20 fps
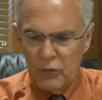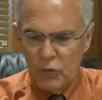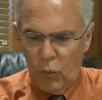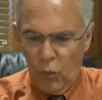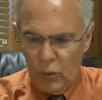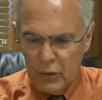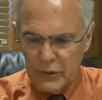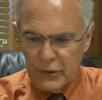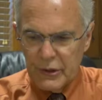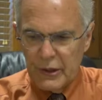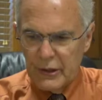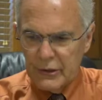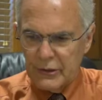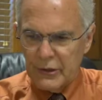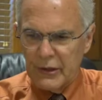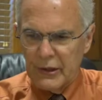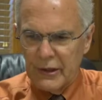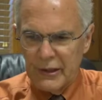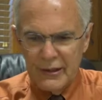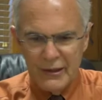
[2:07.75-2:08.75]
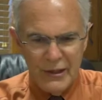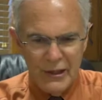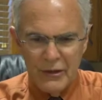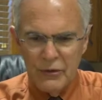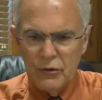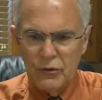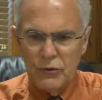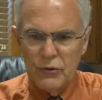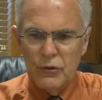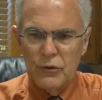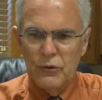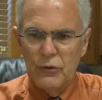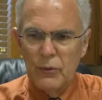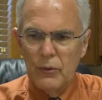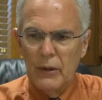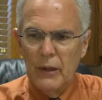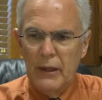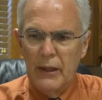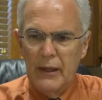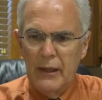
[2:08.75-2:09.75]
towards us and continue to
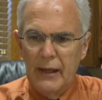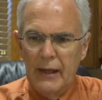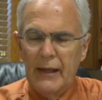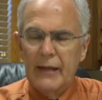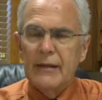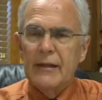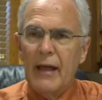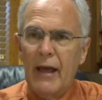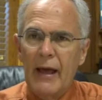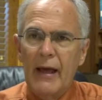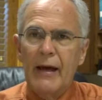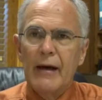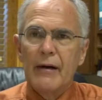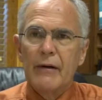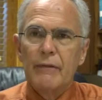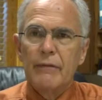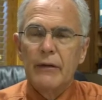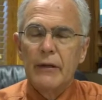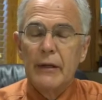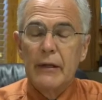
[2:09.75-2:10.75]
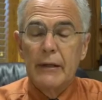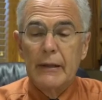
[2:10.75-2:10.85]
and have